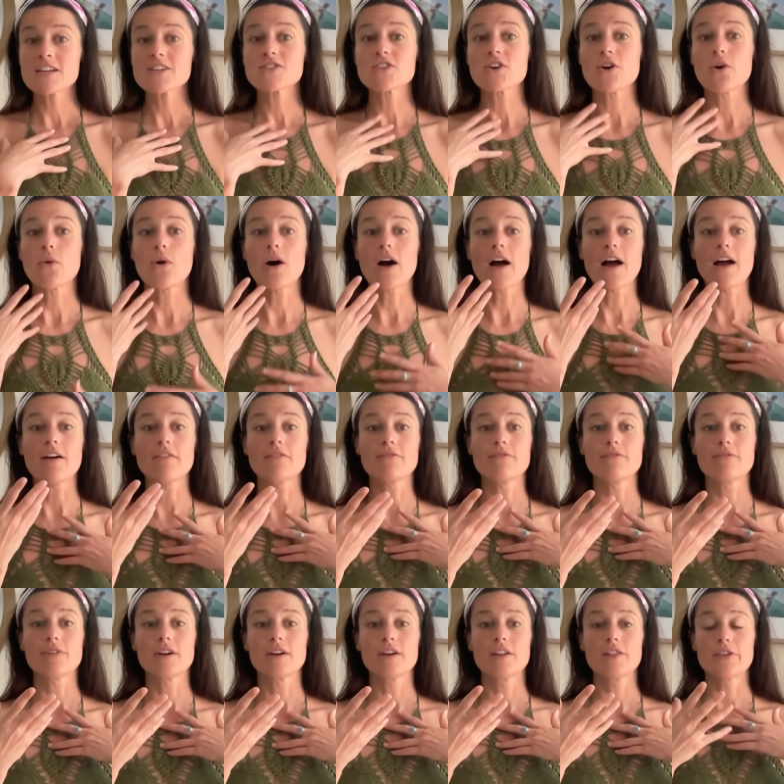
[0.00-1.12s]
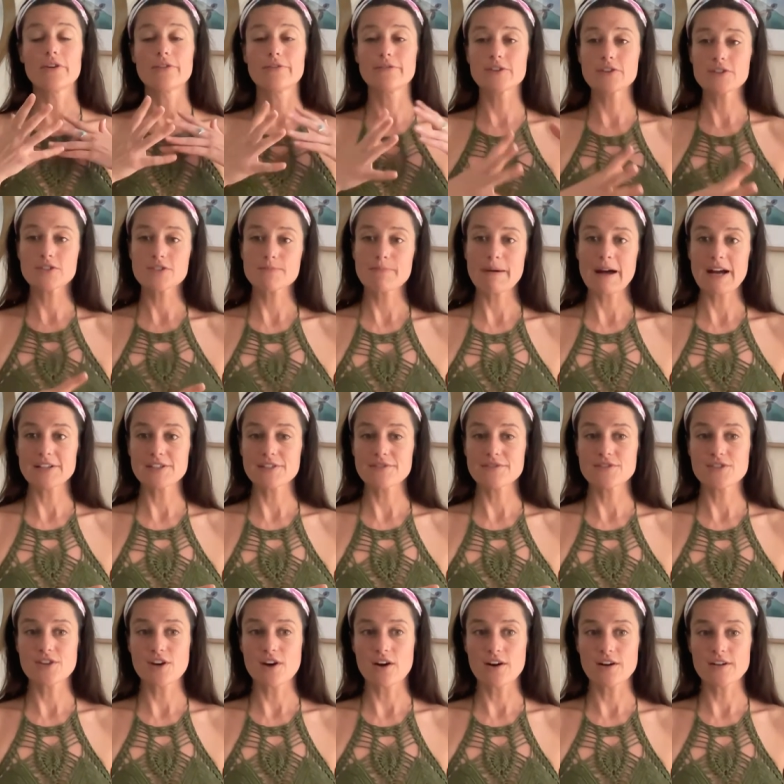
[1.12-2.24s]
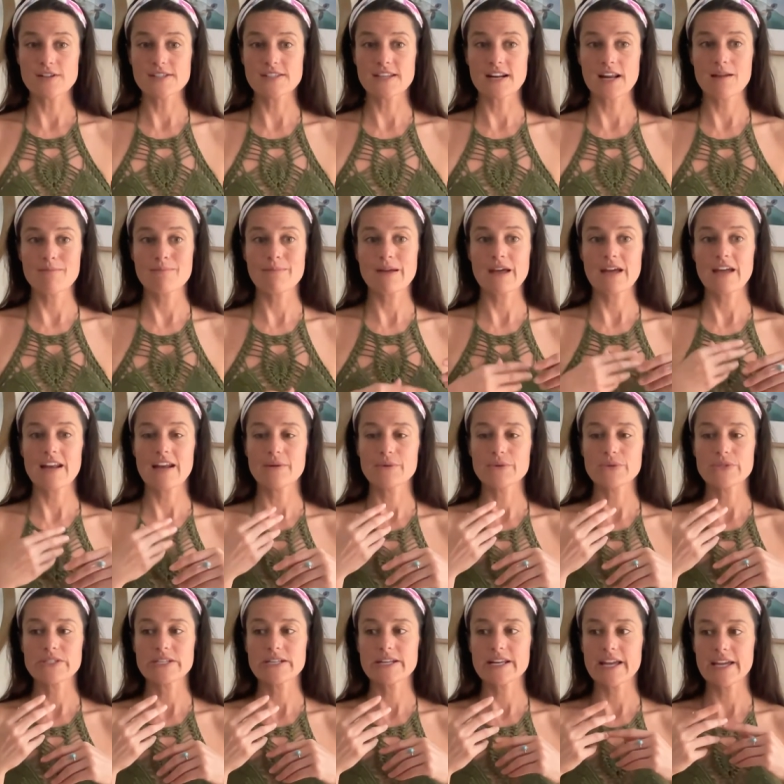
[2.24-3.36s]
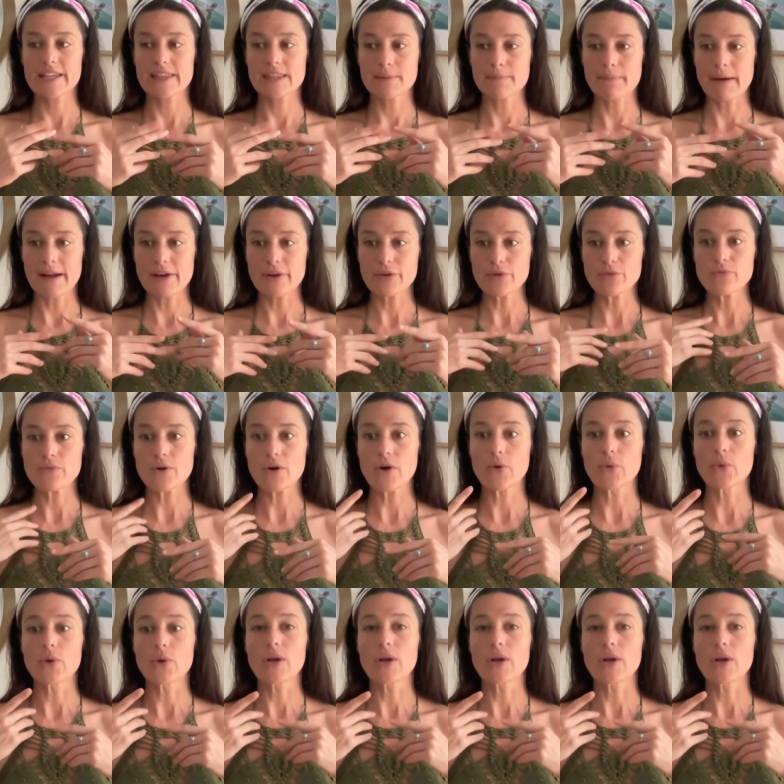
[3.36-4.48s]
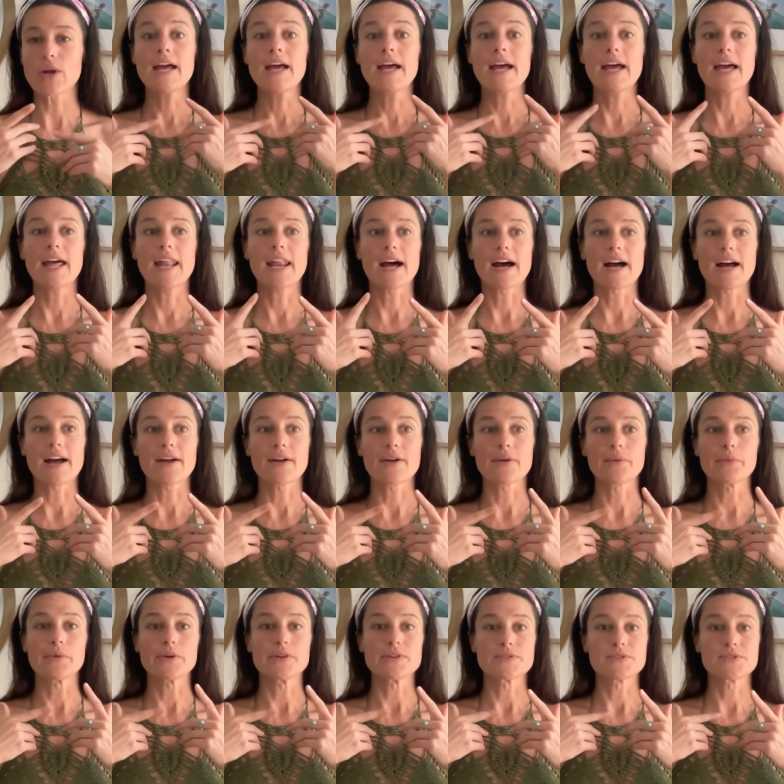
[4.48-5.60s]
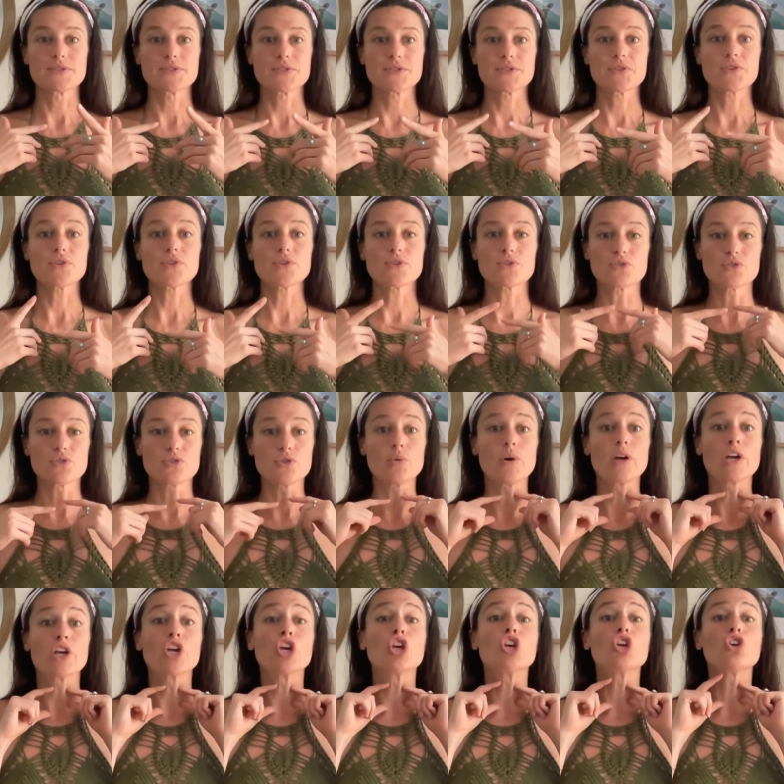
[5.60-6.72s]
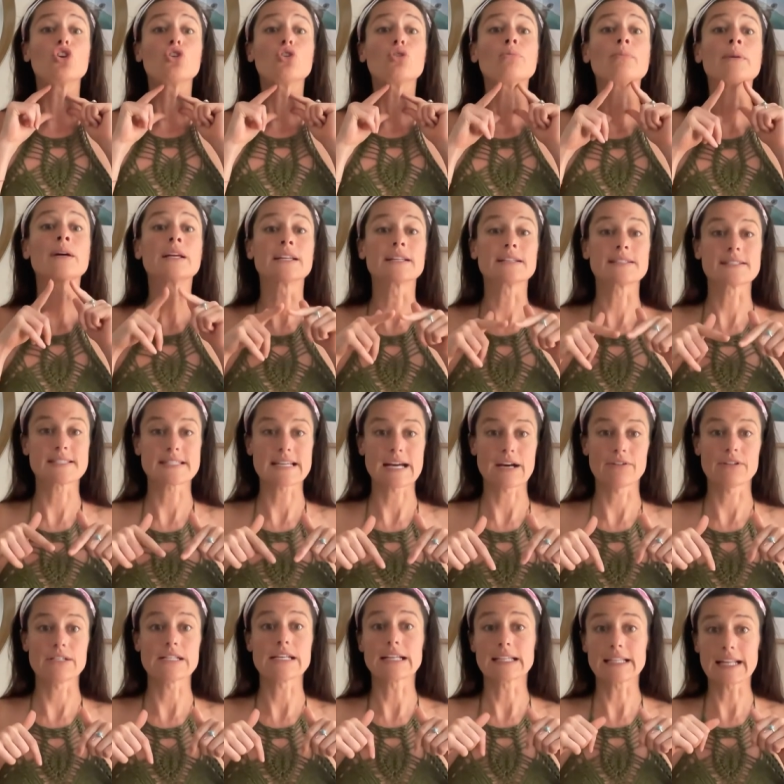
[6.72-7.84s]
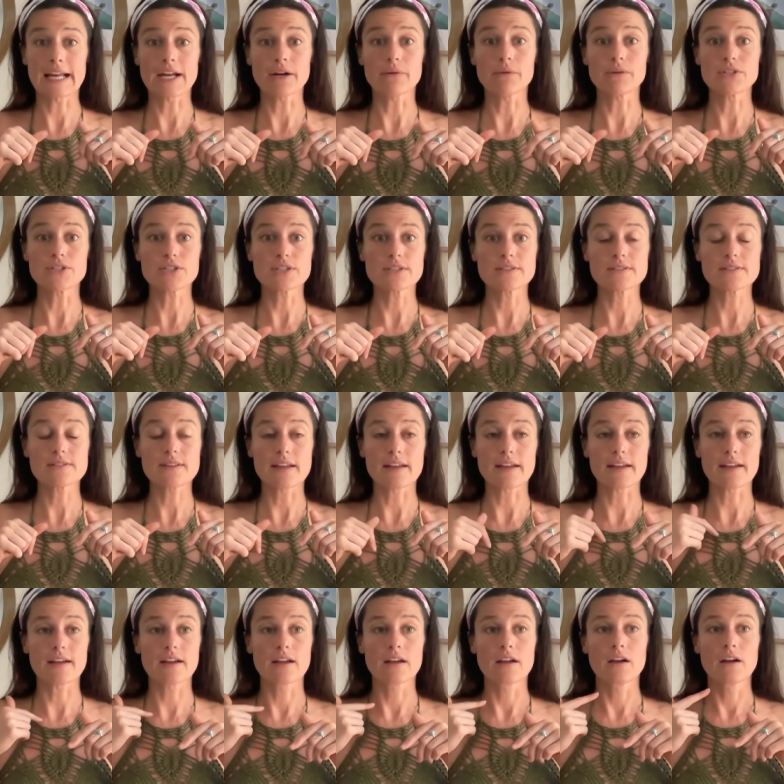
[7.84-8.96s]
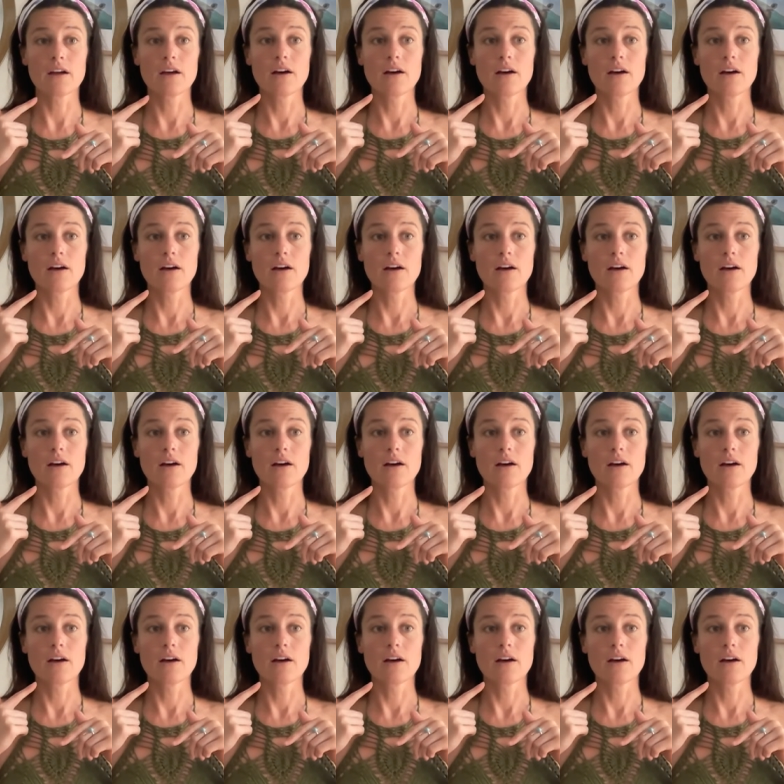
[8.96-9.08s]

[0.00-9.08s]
So the first batch of songs that I made, I was sitting at the microphone and I was doing human sounding languages. Like